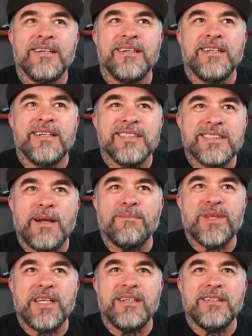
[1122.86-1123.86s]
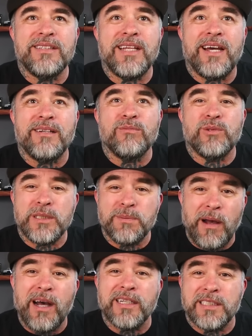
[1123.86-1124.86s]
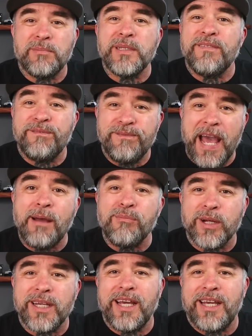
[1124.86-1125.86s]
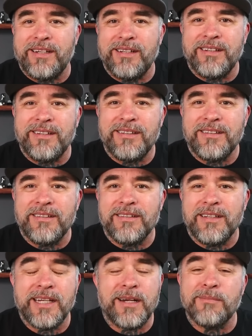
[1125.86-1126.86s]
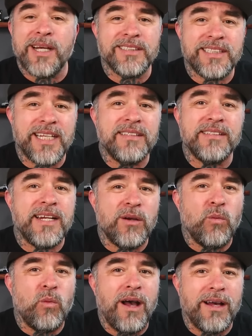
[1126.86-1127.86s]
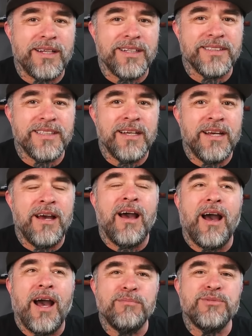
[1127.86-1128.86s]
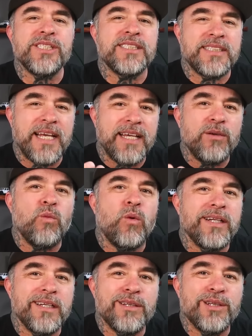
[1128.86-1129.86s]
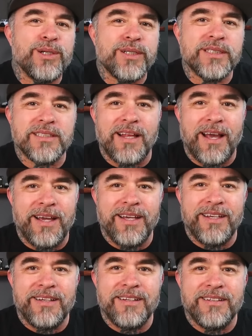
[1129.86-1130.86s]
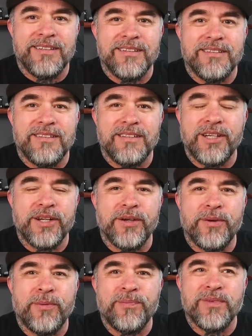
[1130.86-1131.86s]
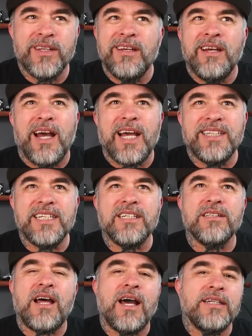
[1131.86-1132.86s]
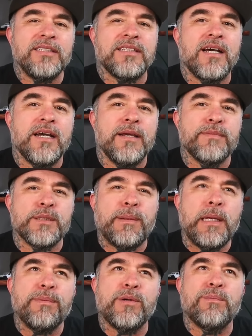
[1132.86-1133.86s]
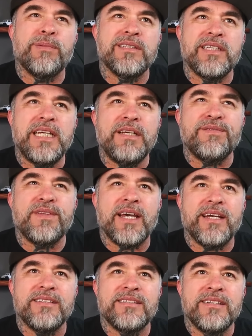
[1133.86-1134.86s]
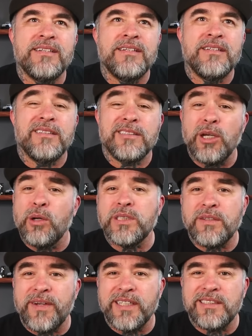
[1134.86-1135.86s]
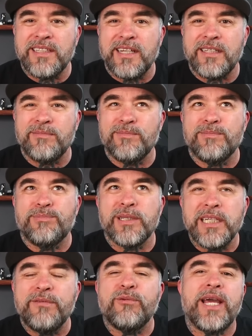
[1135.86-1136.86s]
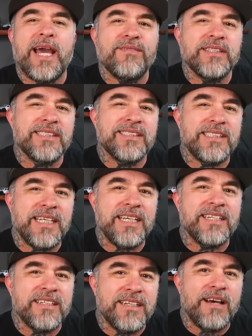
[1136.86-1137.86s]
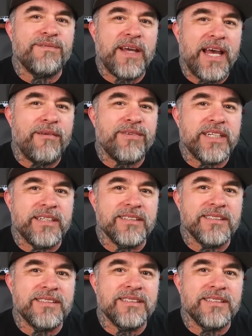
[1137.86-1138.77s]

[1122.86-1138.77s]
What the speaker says: something that was possibly fabricated. And I'm not saying that it was. I'm just saying what it looks like. I think a lot of times people believe that those of us that believe we haven't seen enough evidence